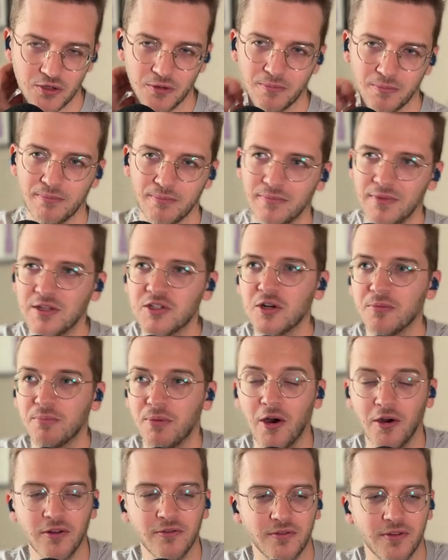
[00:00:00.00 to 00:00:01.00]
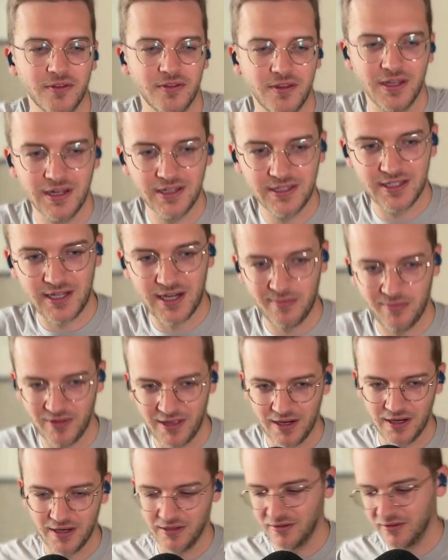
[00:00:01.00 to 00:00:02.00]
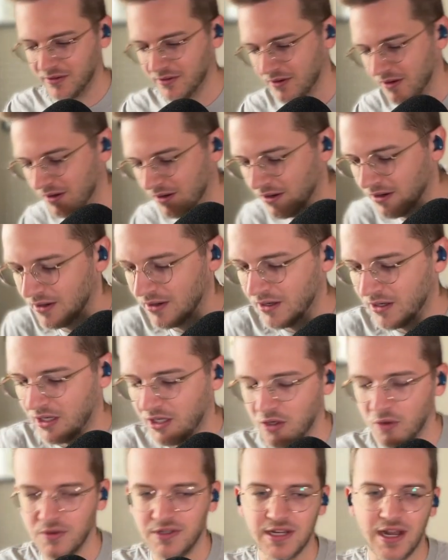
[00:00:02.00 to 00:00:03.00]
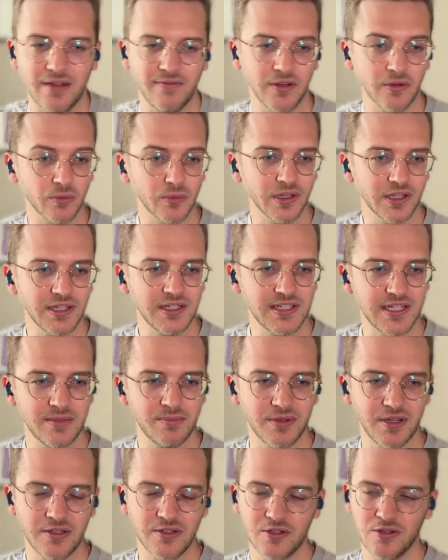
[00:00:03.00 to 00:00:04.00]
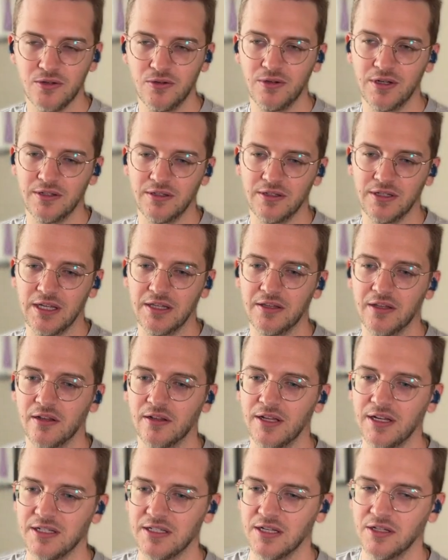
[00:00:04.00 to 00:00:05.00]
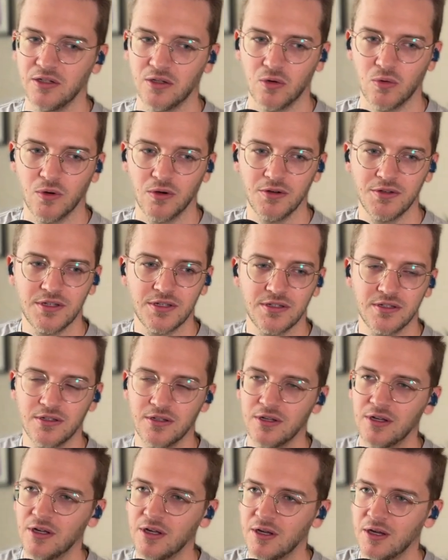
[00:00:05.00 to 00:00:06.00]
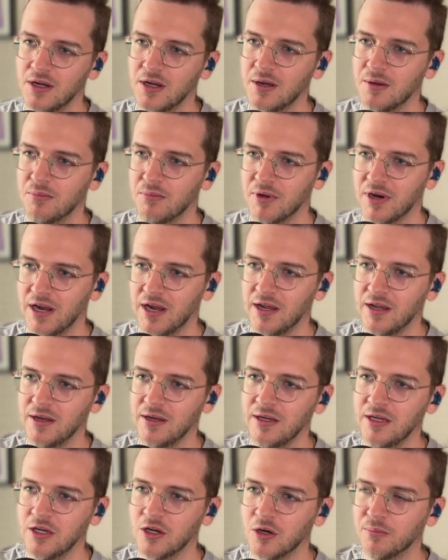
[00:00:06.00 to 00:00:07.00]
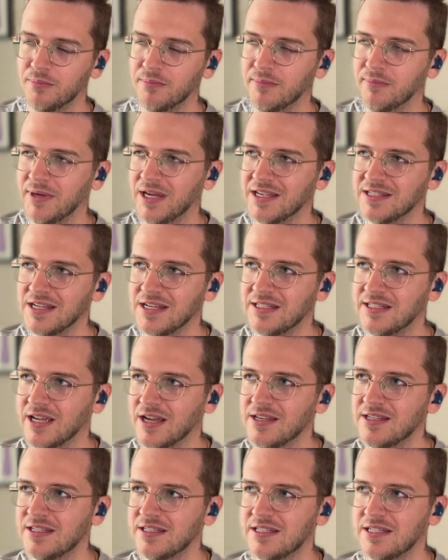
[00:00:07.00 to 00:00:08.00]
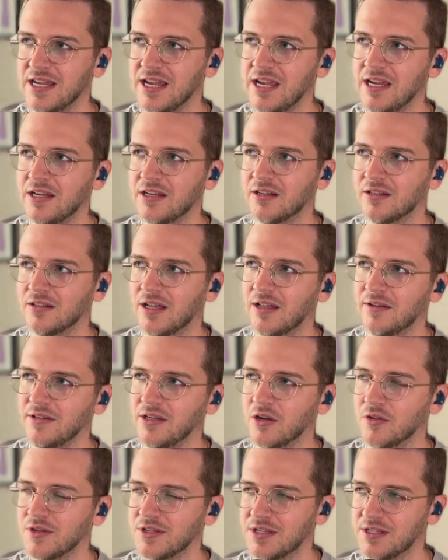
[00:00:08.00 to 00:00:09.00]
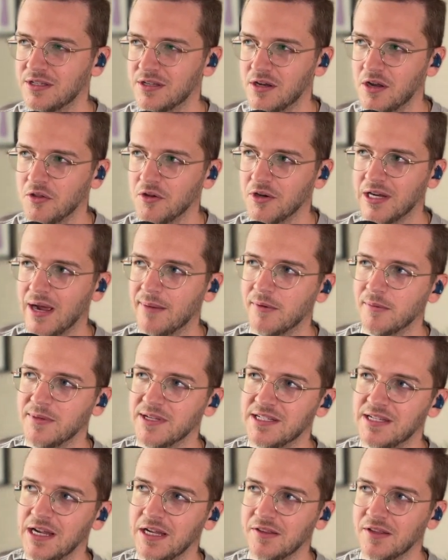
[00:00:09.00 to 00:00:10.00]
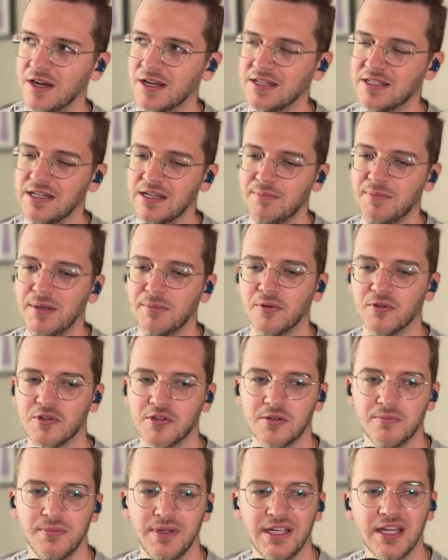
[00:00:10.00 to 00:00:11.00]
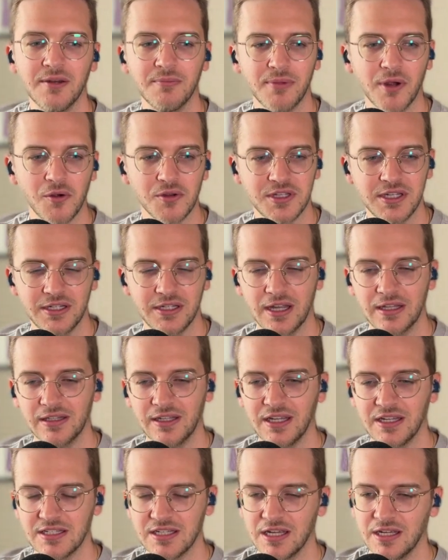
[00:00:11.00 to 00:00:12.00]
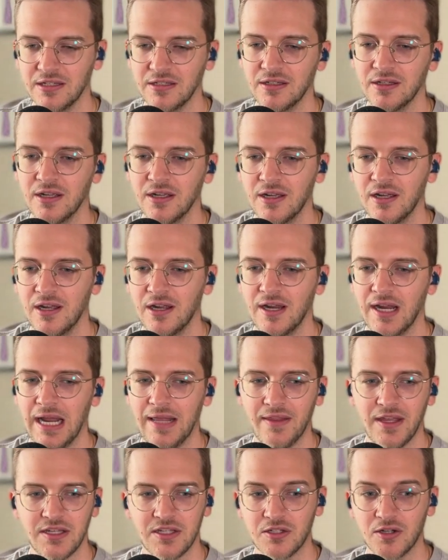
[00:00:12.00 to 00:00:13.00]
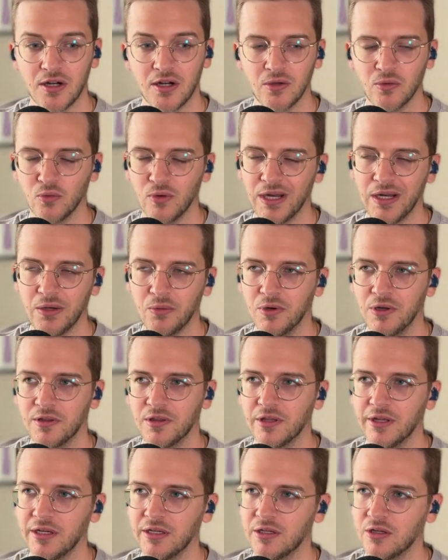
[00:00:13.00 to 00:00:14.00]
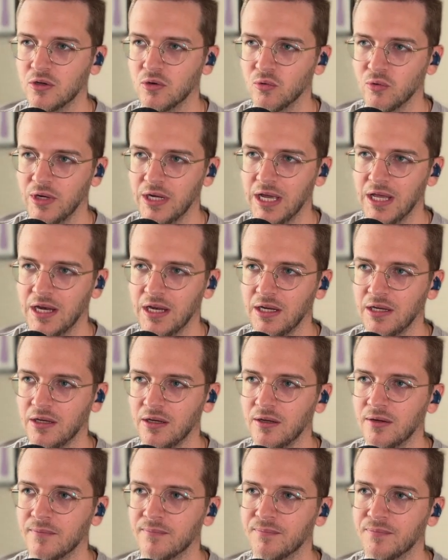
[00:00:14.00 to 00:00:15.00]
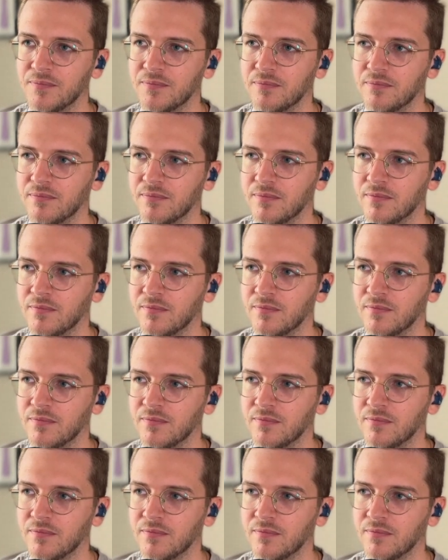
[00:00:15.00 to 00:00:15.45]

these are part of the things that I plan on, you know, diving really deep into in the LinkedIn course. But I, you know, because it does take a lot, you know, this is another common mistake that I see. People begin posting on LinkedIn and they start right with like creating